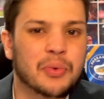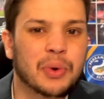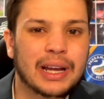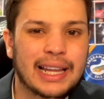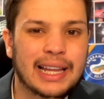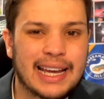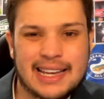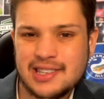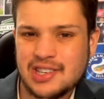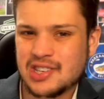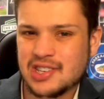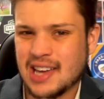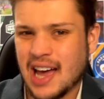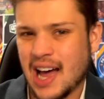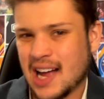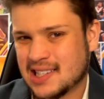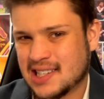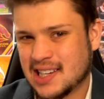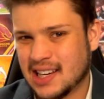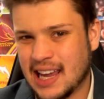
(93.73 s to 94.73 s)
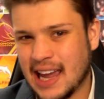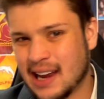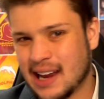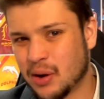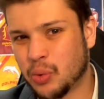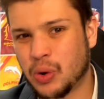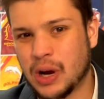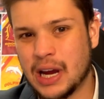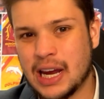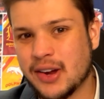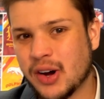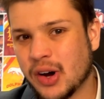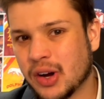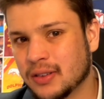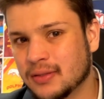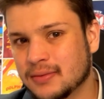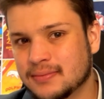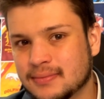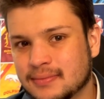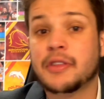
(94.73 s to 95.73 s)
really it's just hard to get a read on.
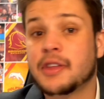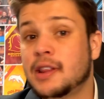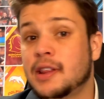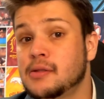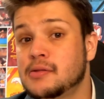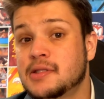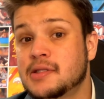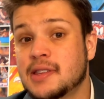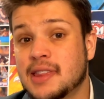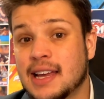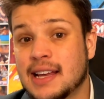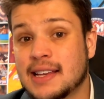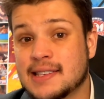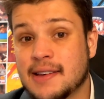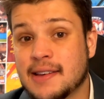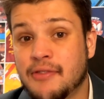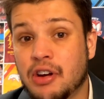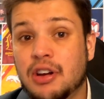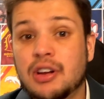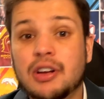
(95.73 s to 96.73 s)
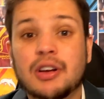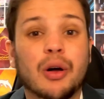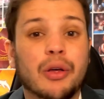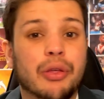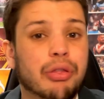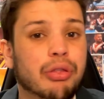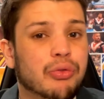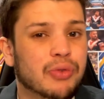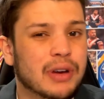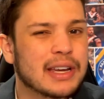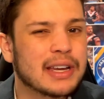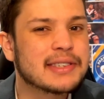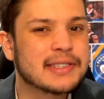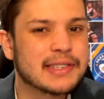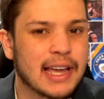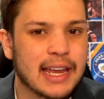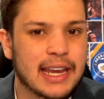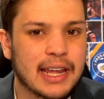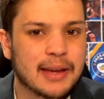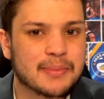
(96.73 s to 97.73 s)
From the looks of things, they've only got 3
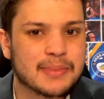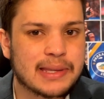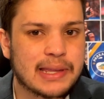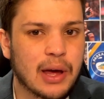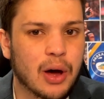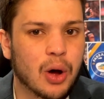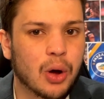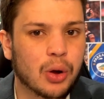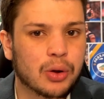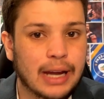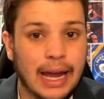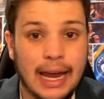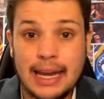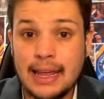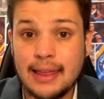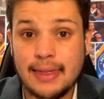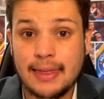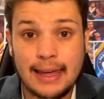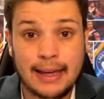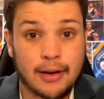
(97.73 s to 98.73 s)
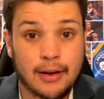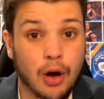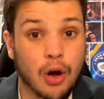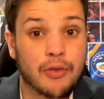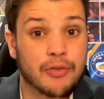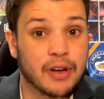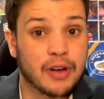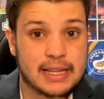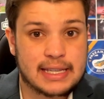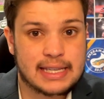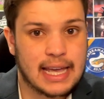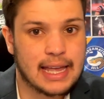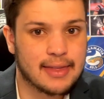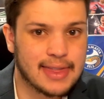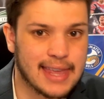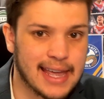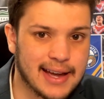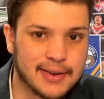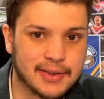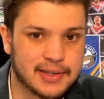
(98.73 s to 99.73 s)
stadiums that hold anything over
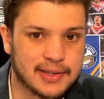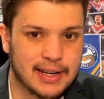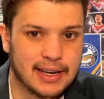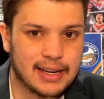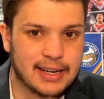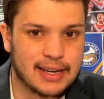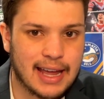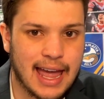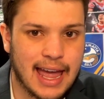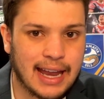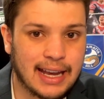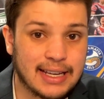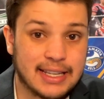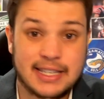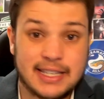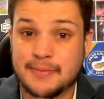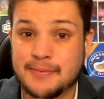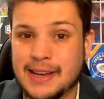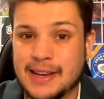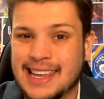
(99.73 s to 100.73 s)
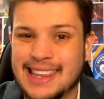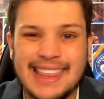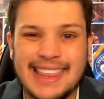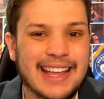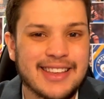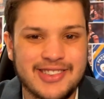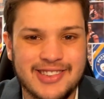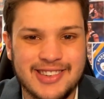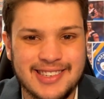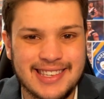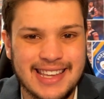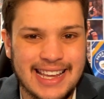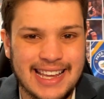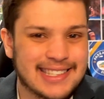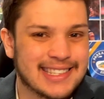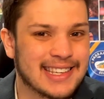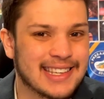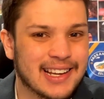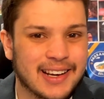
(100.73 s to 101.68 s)
10,000, and to me that just isn't